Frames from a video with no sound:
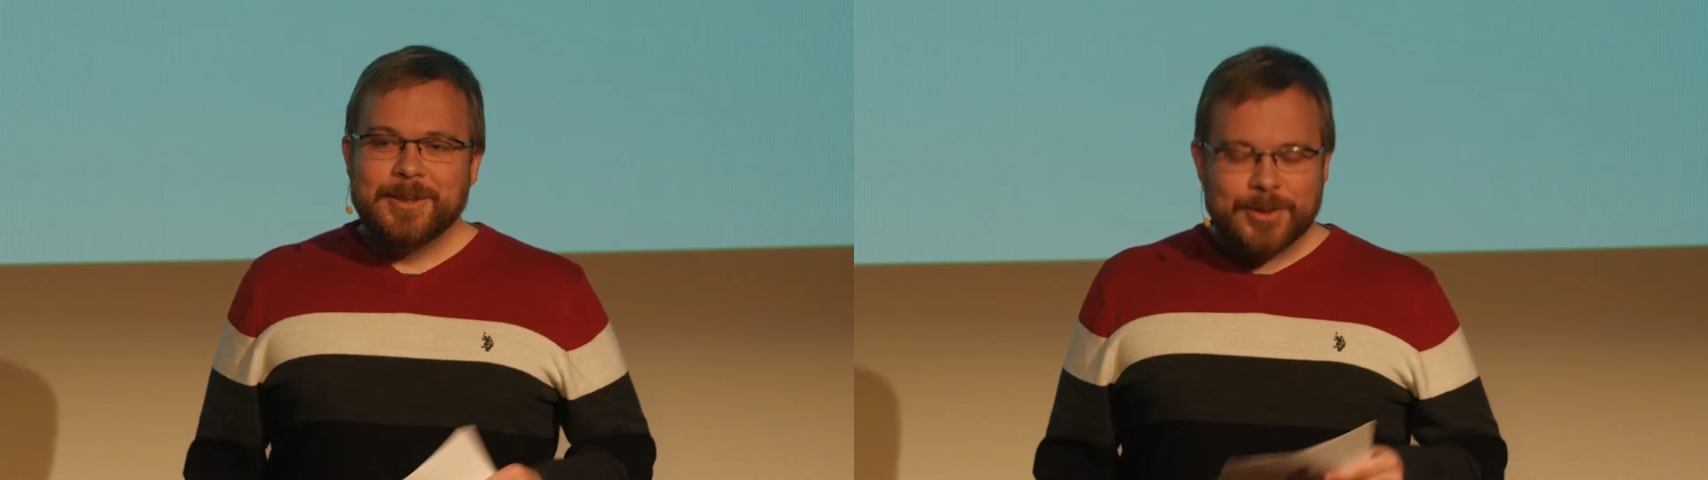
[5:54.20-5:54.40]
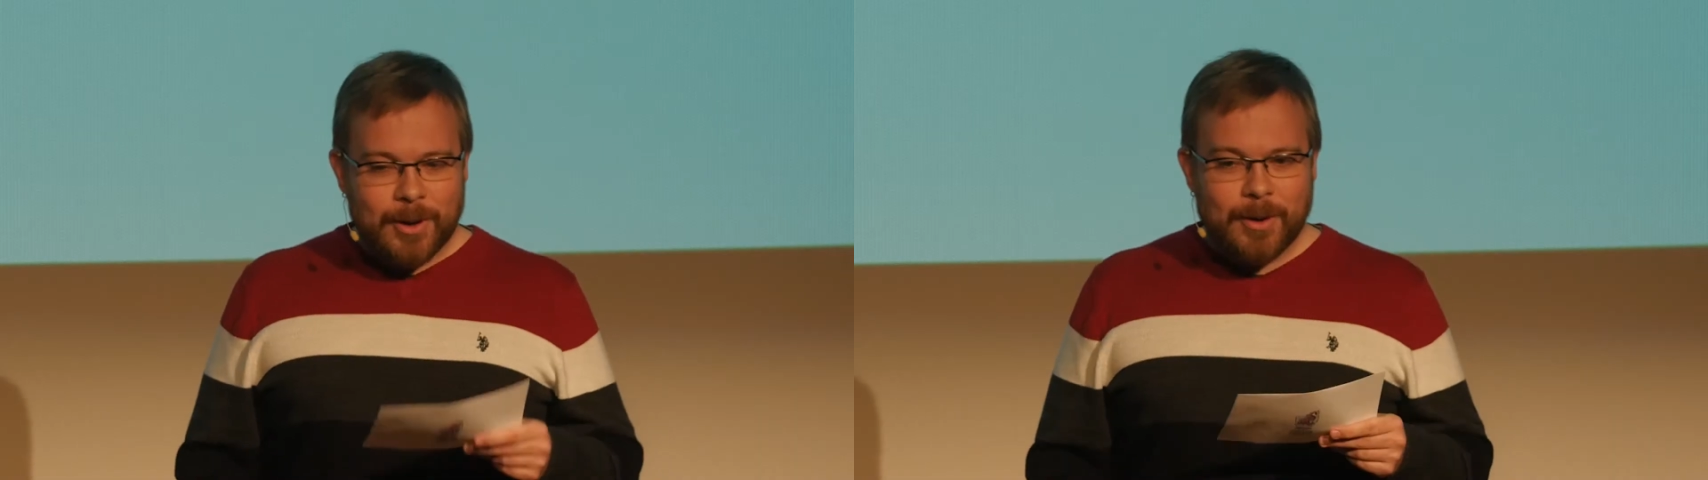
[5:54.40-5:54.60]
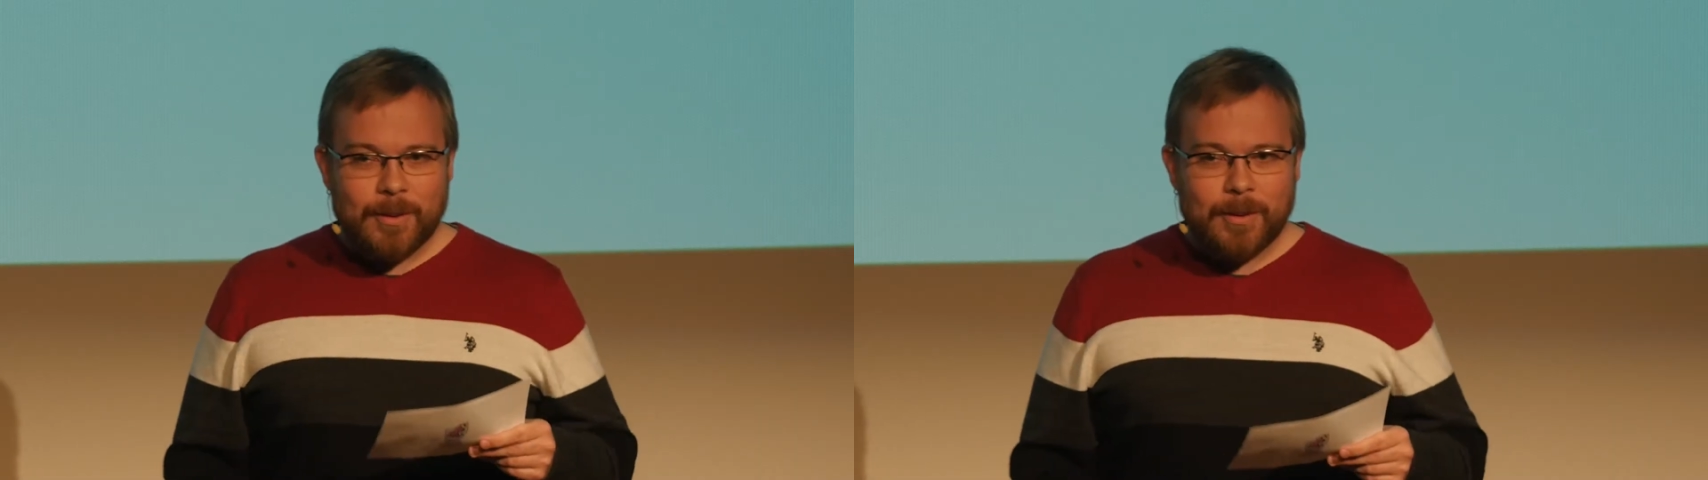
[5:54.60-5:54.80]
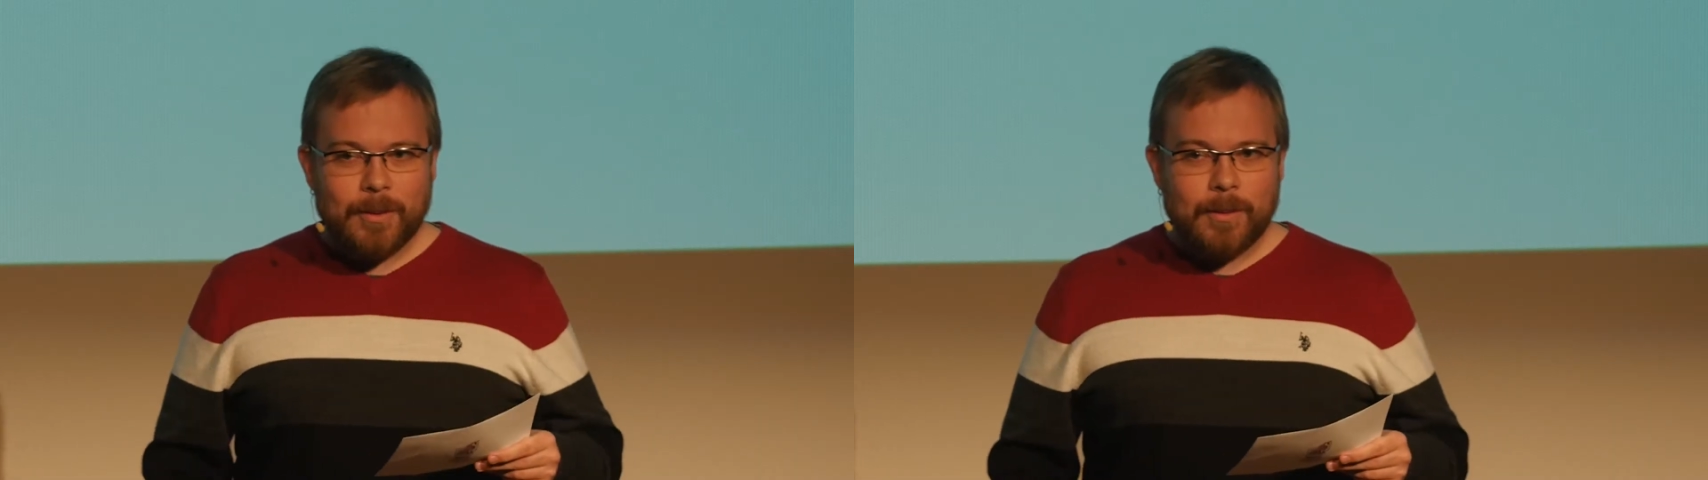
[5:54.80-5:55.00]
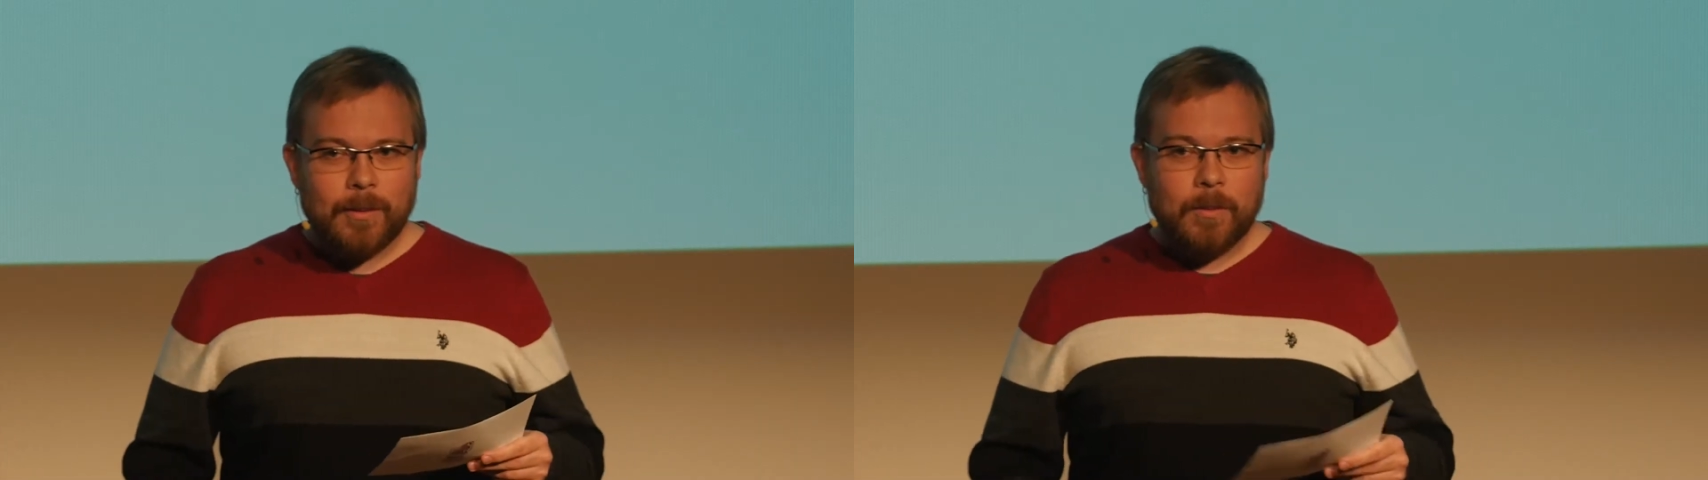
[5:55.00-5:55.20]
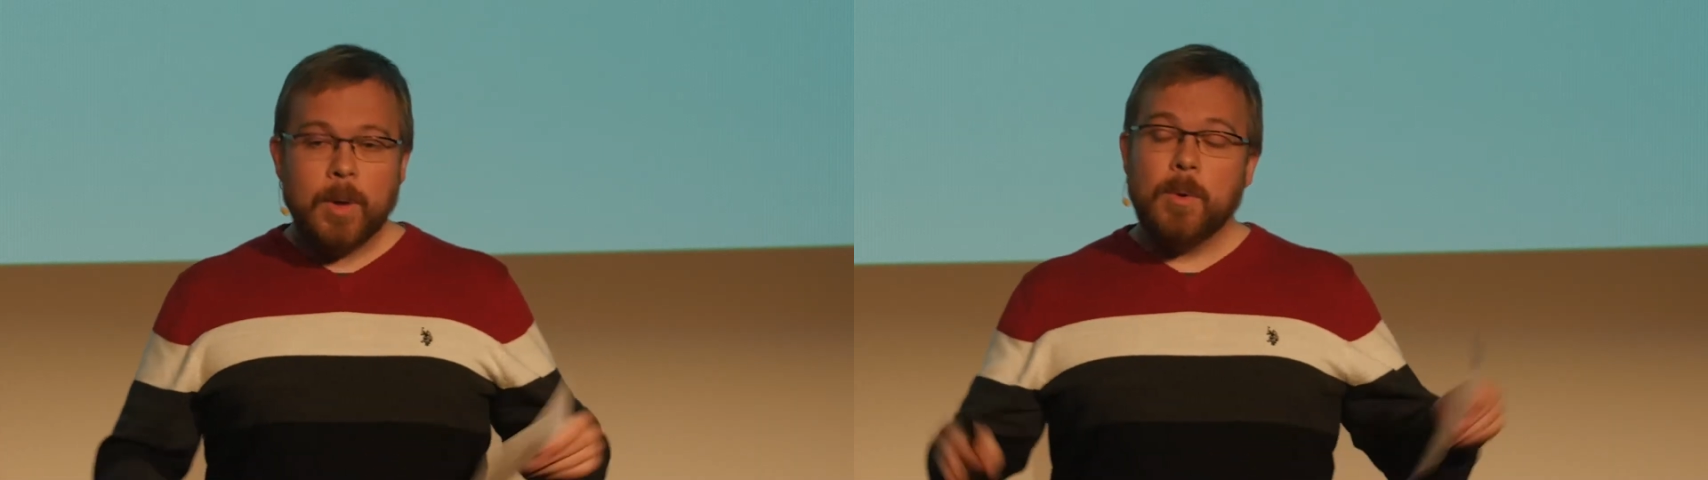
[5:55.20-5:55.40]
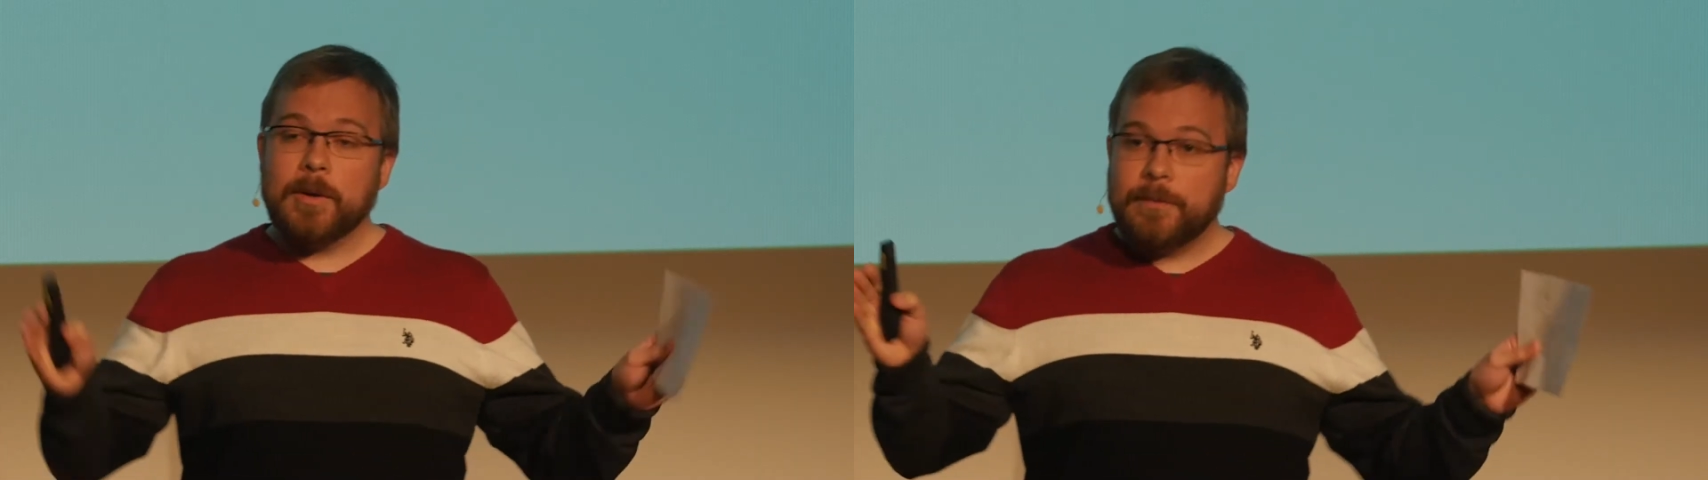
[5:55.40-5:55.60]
So, we want to